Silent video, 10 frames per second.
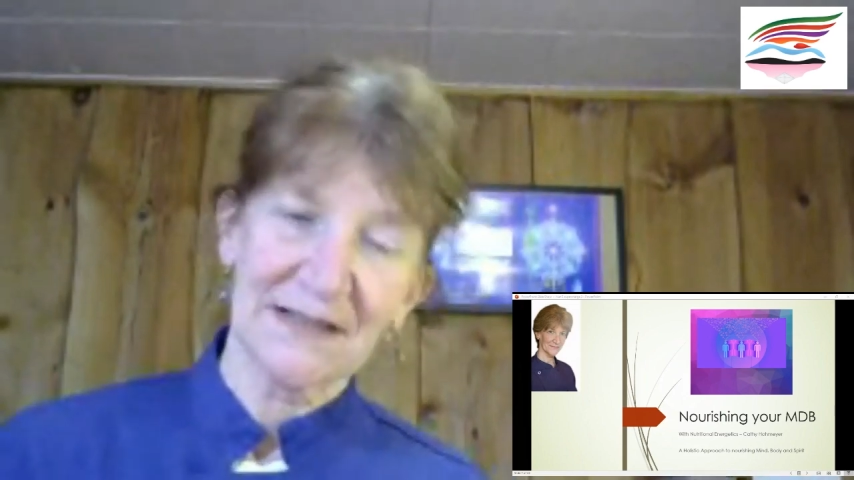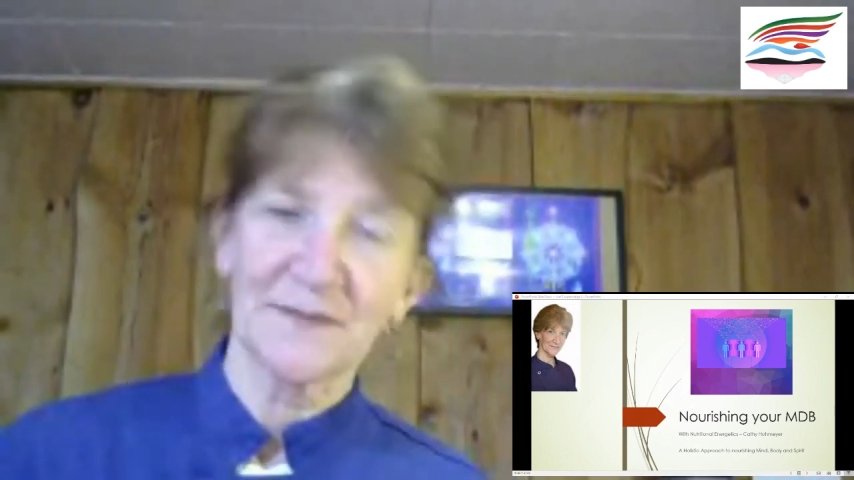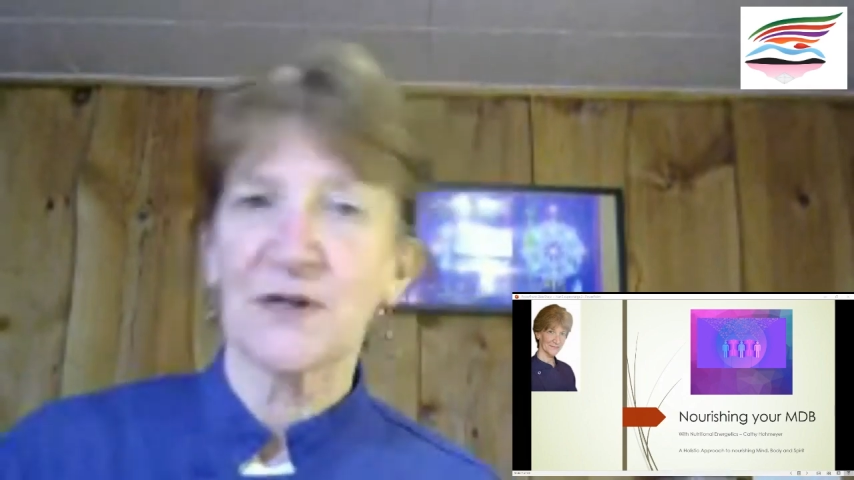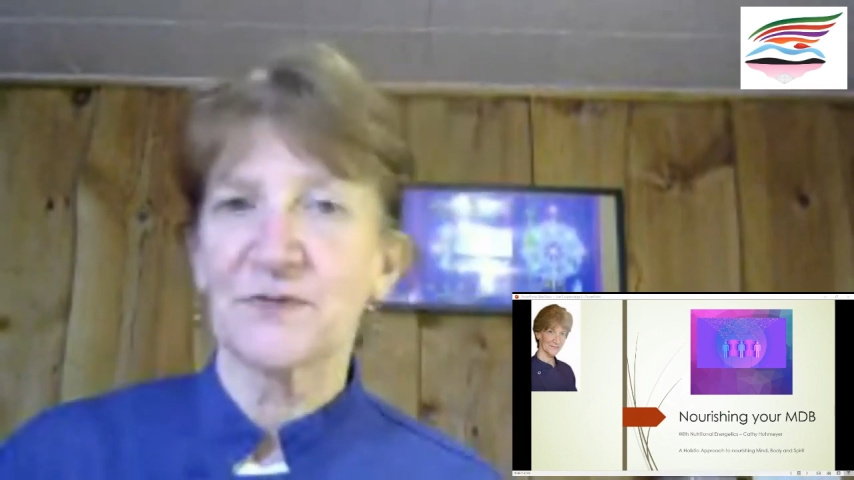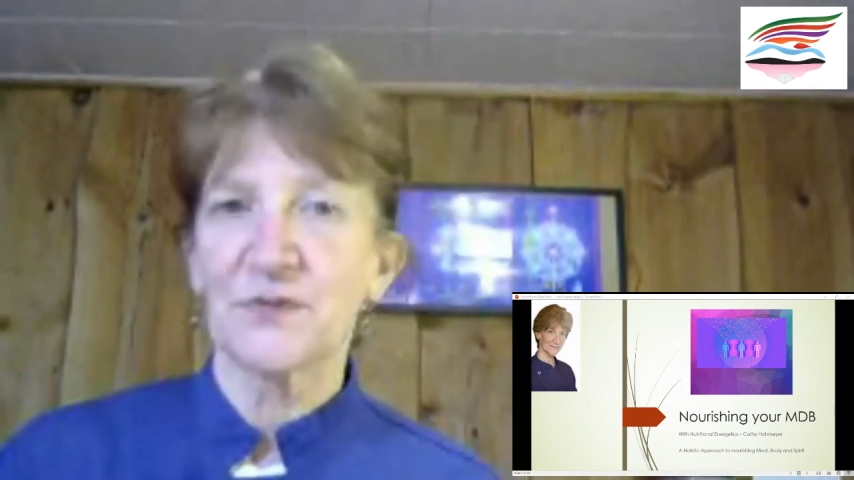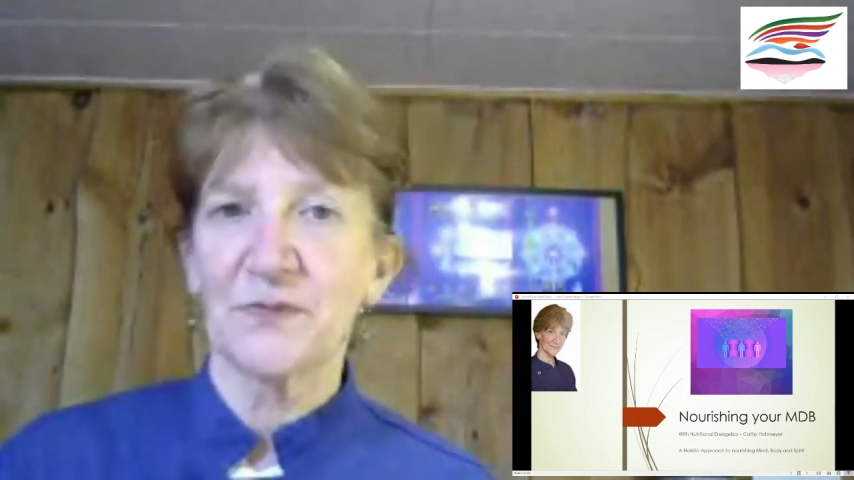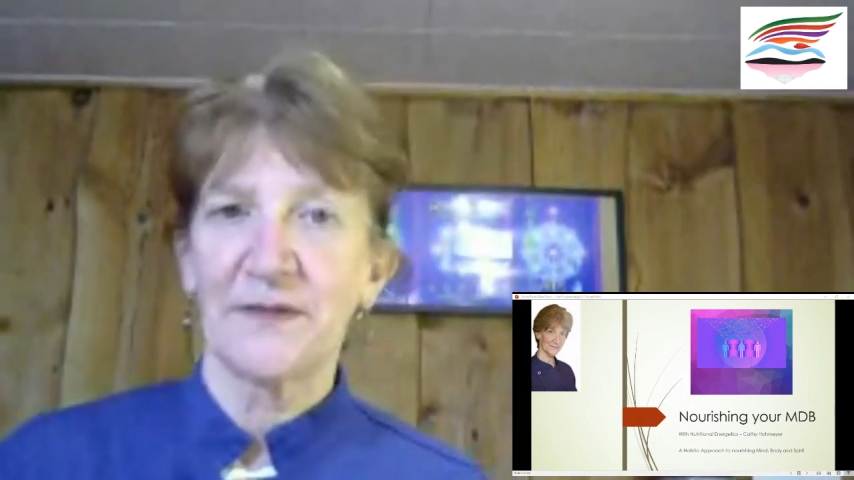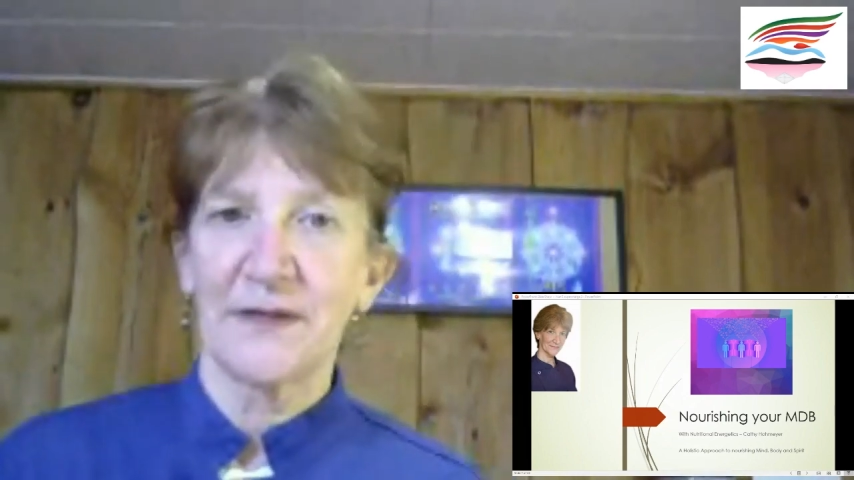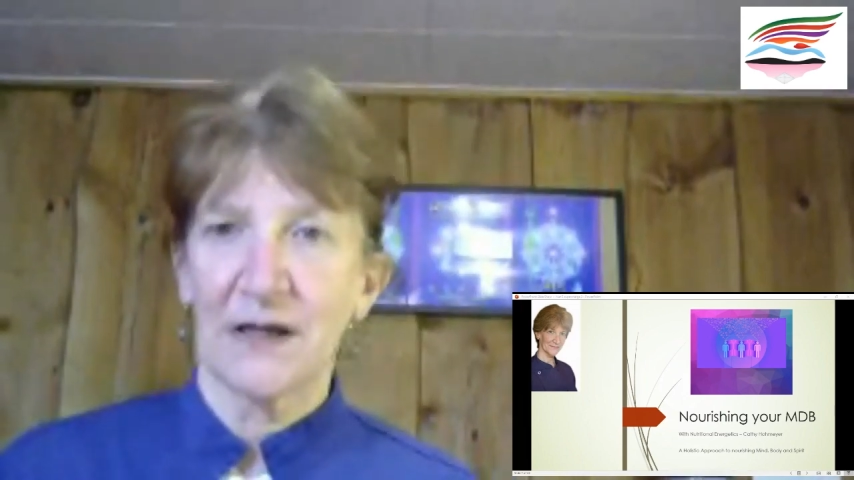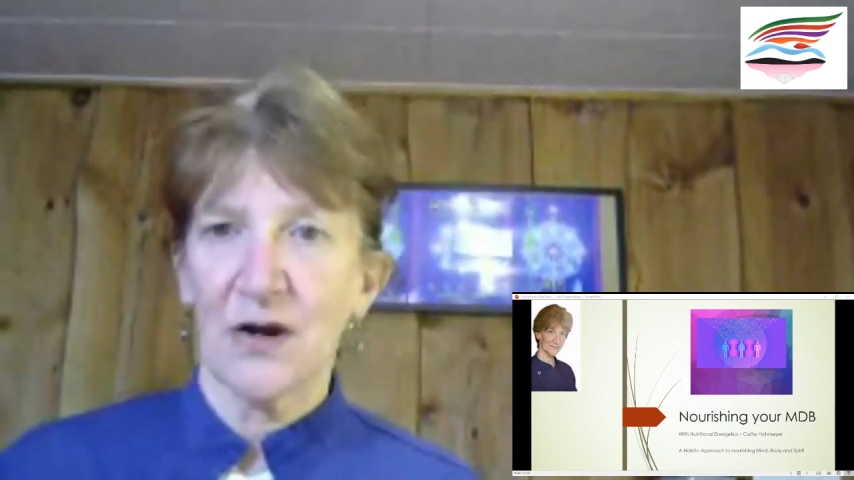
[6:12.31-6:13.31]
Sometimes when we
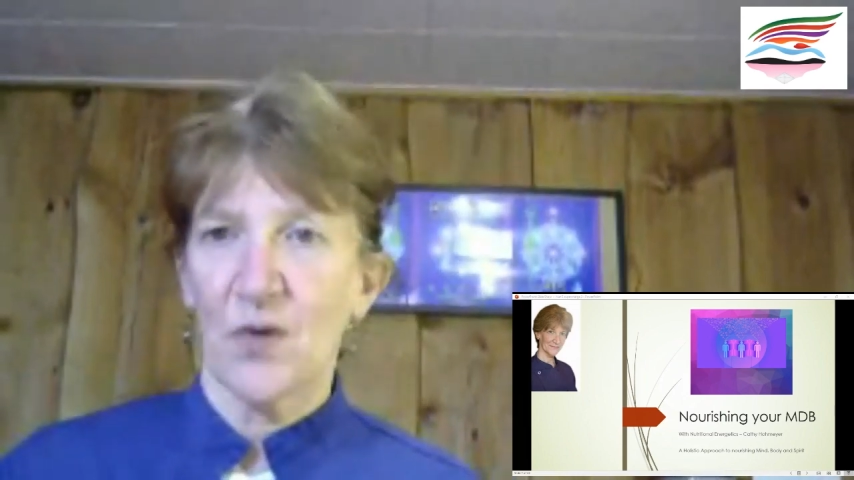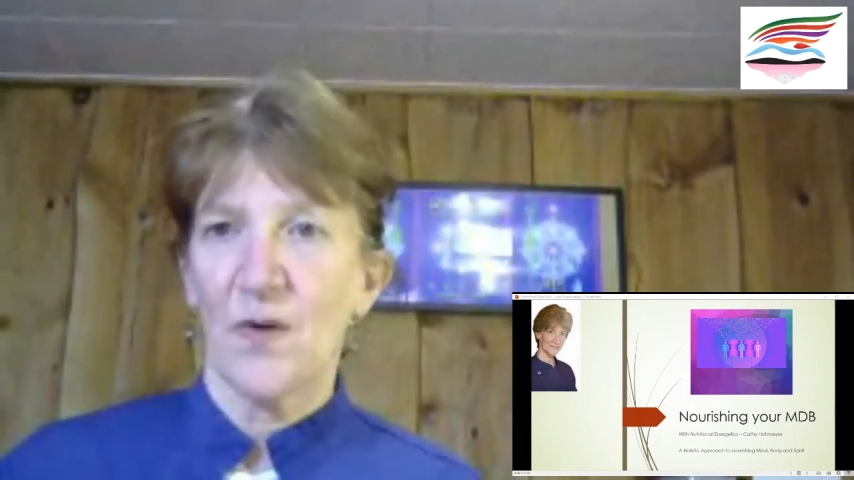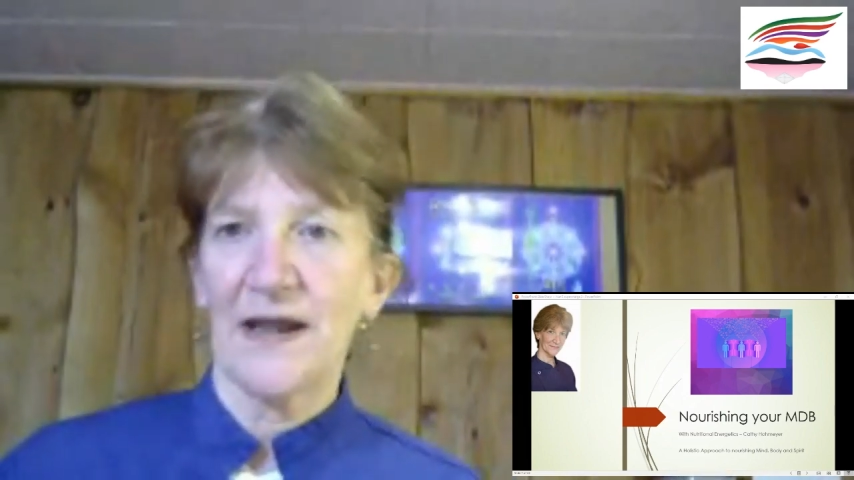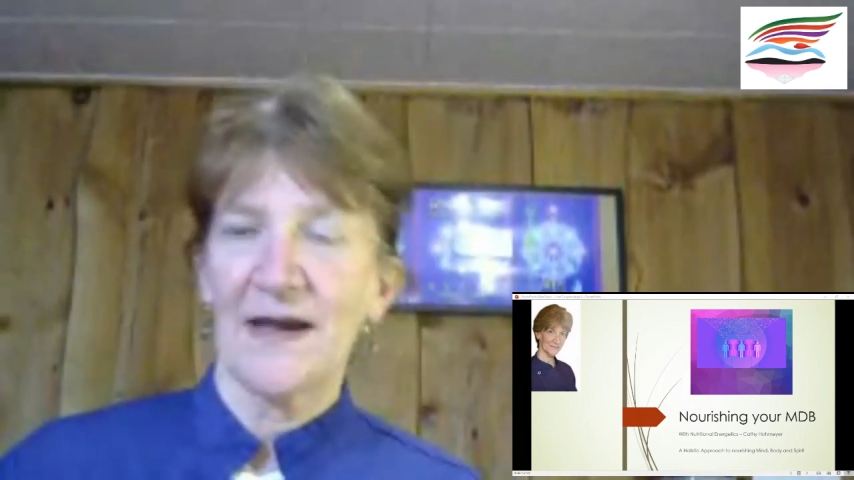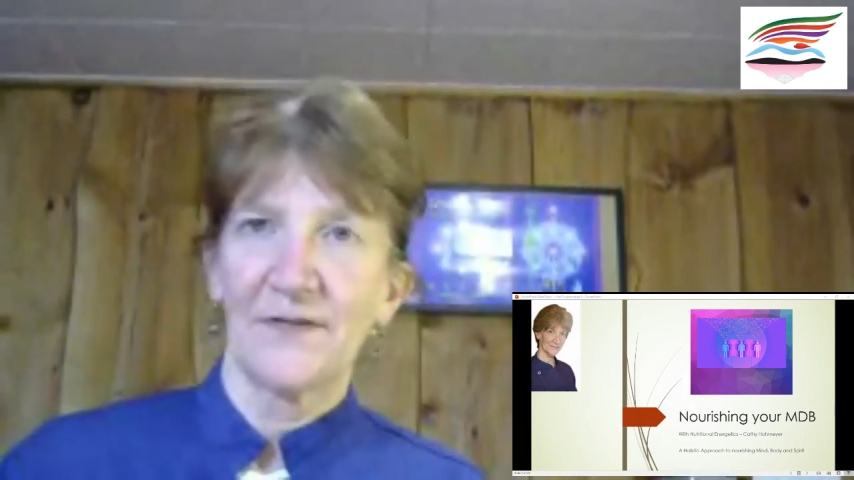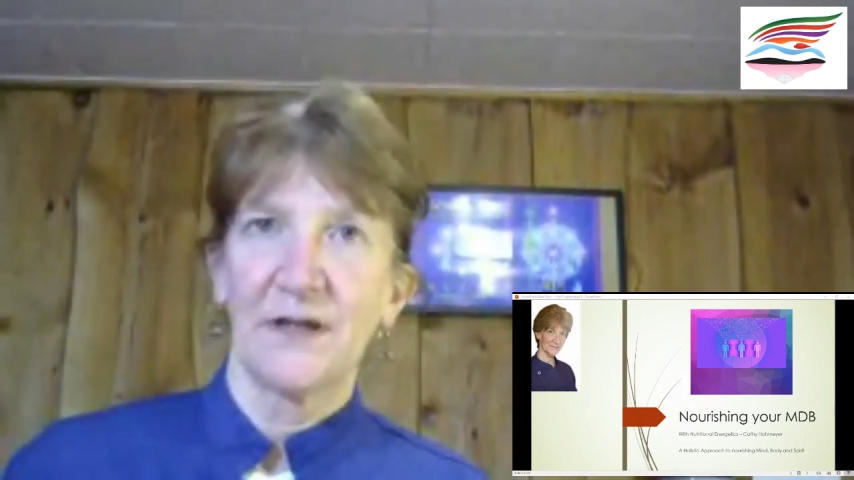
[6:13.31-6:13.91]
think, oh, I have